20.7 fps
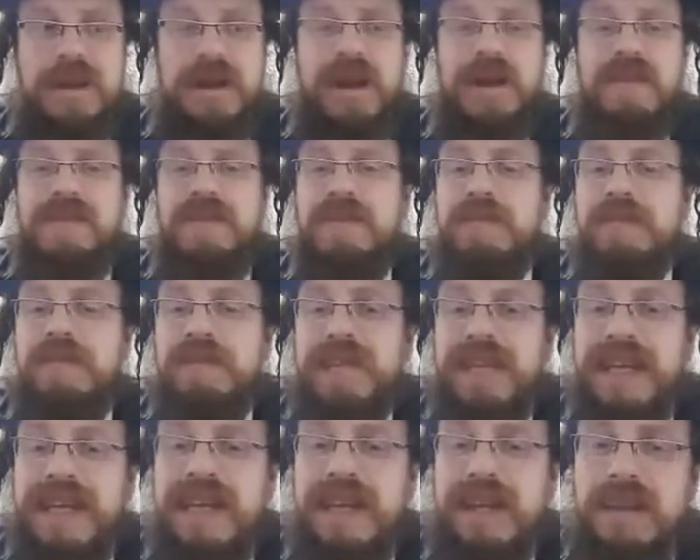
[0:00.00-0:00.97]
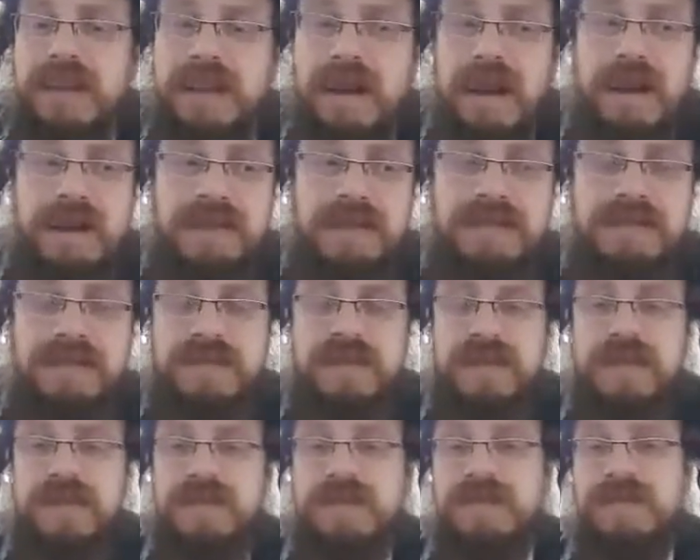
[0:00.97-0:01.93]
of complete love
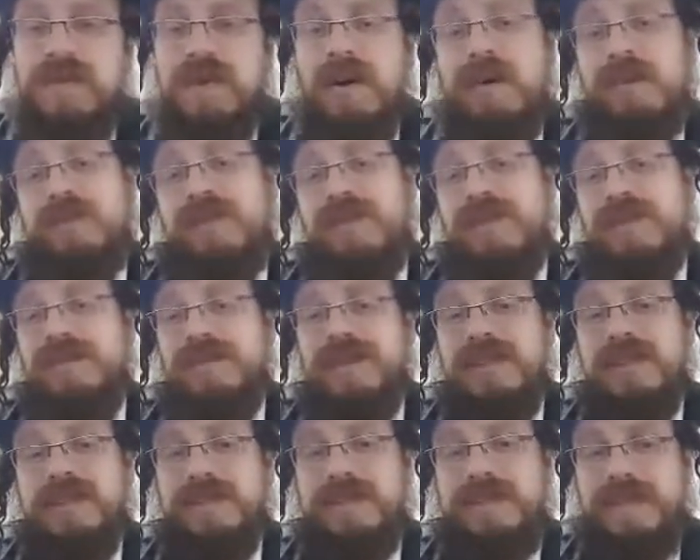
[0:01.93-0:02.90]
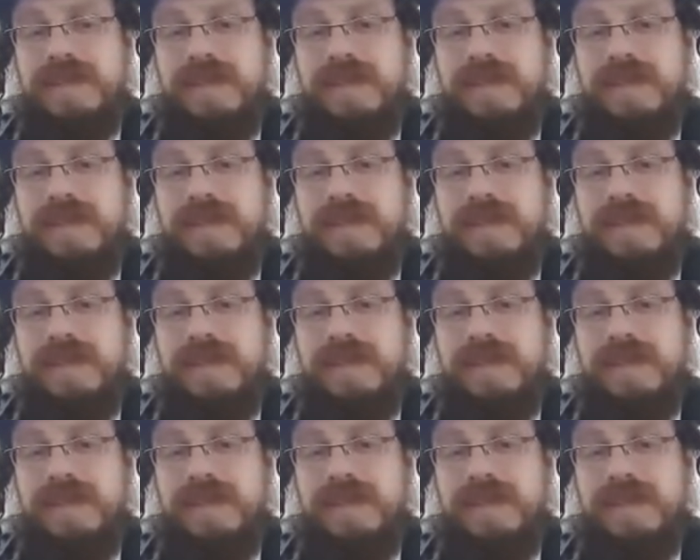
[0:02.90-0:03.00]
for all Jews.